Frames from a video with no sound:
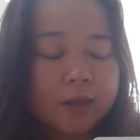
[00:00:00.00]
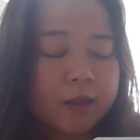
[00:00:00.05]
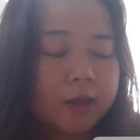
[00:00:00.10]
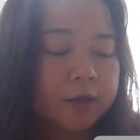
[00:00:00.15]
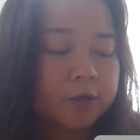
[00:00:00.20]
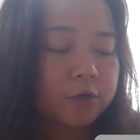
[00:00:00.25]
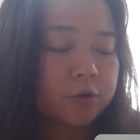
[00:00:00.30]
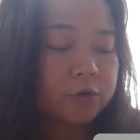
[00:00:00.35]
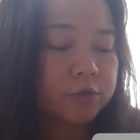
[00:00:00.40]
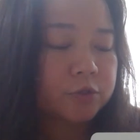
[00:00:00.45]

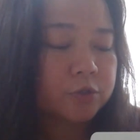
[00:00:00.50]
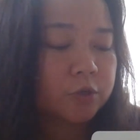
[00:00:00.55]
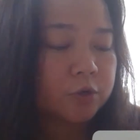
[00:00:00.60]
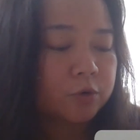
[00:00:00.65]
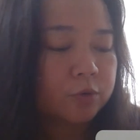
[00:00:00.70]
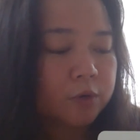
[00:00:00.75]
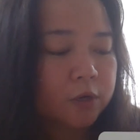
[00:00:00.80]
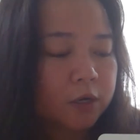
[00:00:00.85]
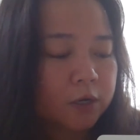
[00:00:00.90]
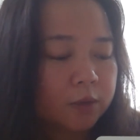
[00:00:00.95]
and
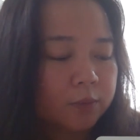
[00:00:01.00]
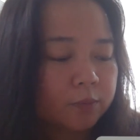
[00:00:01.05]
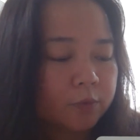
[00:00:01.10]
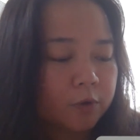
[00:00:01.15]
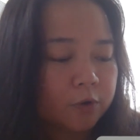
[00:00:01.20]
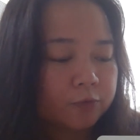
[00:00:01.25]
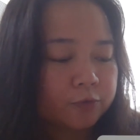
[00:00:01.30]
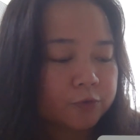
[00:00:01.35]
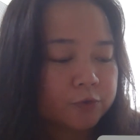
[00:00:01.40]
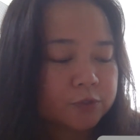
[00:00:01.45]
also
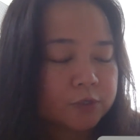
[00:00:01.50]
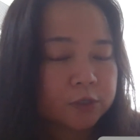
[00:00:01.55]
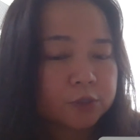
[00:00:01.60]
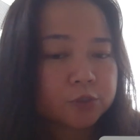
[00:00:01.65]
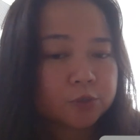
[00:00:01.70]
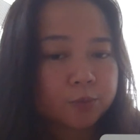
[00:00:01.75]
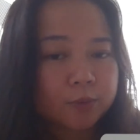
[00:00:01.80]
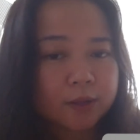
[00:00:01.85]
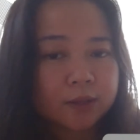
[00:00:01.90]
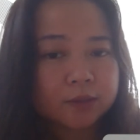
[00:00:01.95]

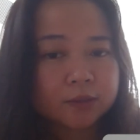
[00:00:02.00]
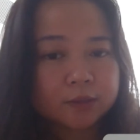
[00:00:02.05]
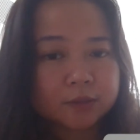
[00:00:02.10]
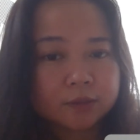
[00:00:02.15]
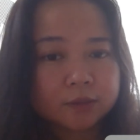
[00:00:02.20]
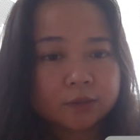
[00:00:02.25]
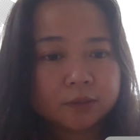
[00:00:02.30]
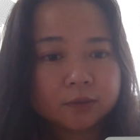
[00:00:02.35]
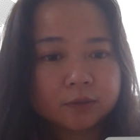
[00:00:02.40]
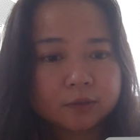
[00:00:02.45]

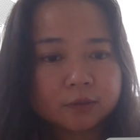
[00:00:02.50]
over-sexuality.